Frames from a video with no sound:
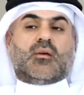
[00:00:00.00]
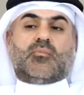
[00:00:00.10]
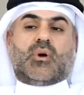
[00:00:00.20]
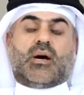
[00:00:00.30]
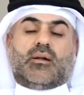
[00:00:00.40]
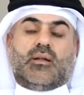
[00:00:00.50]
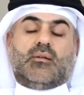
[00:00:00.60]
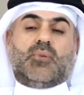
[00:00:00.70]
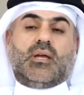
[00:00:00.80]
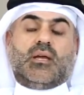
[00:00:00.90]

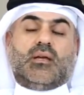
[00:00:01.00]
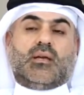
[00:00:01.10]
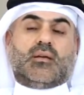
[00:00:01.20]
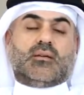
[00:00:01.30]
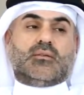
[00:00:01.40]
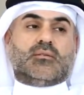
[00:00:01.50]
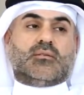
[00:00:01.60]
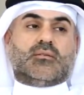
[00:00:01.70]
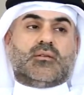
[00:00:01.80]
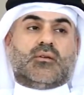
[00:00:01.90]
Bizbahrain Bay
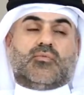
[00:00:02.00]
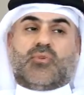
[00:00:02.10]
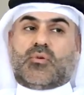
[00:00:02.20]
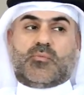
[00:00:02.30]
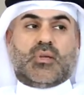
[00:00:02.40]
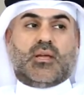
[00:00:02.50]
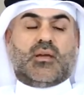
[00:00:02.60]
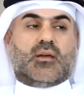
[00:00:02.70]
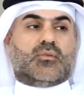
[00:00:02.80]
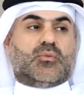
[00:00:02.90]
is, for me,
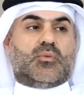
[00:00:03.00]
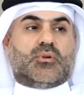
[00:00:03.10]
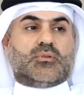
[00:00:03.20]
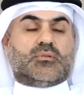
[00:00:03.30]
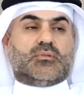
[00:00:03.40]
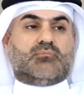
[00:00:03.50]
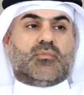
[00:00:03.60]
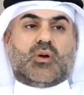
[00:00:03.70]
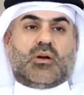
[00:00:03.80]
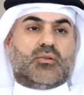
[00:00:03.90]
it was
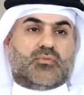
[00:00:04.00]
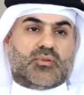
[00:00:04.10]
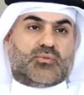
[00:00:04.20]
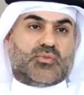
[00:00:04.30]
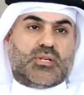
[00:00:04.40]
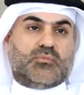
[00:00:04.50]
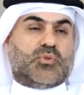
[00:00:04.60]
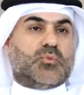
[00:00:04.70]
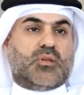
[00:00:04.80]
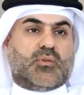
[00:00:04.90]
kind of a dream
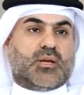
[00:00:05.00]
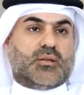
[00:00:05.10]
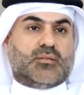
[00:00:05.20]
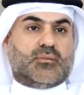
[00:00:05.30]
to be there.